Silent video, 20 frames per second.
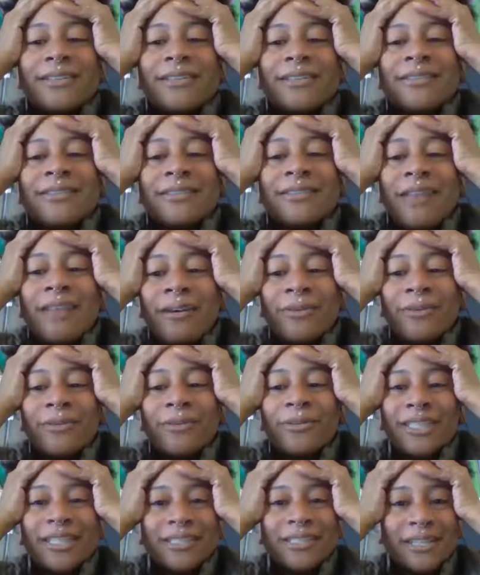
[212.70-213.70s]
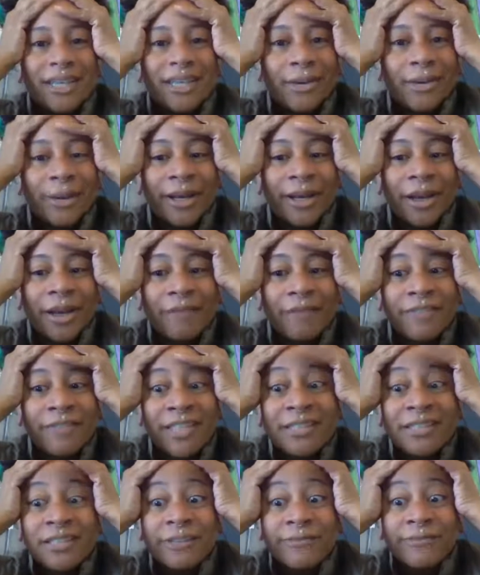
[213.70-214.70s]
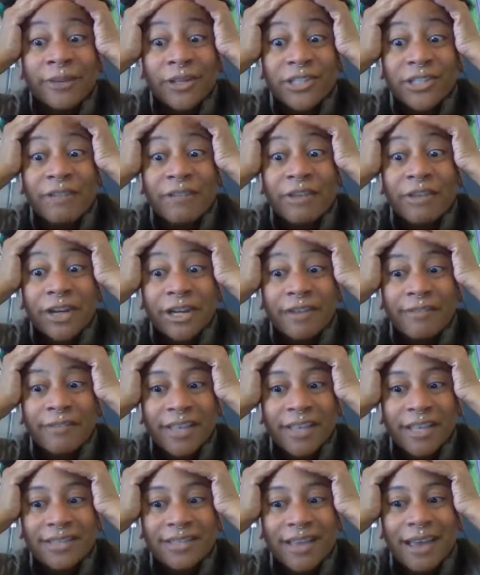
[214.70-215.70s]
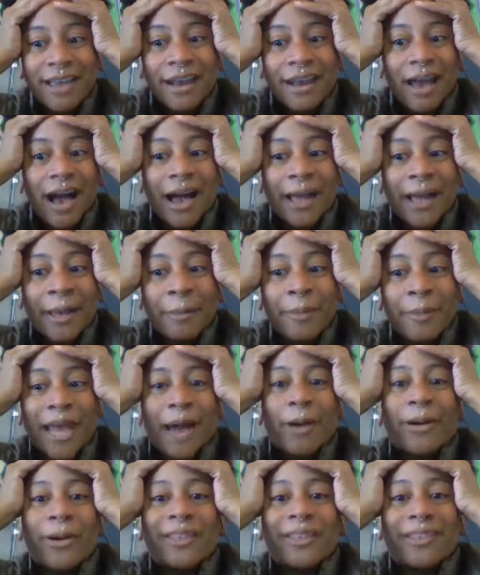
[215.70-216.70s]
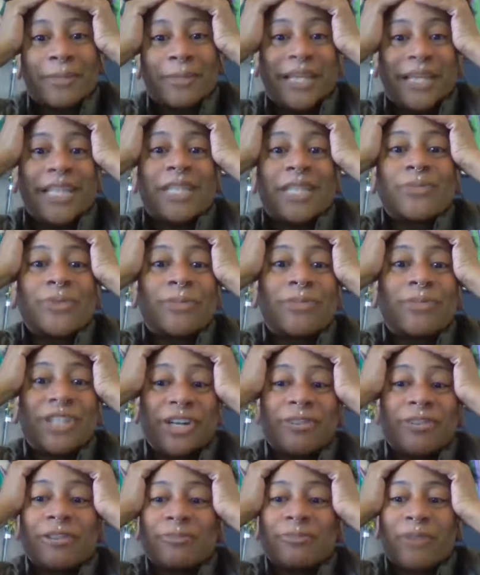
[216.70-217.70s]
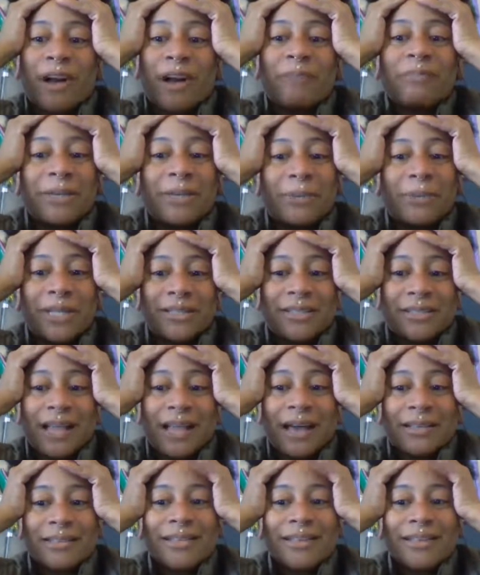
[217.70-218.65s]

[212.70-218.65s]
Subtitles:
is not only is he going off, this is the first I've heard of this, and I am now at the place where Gerald probably was last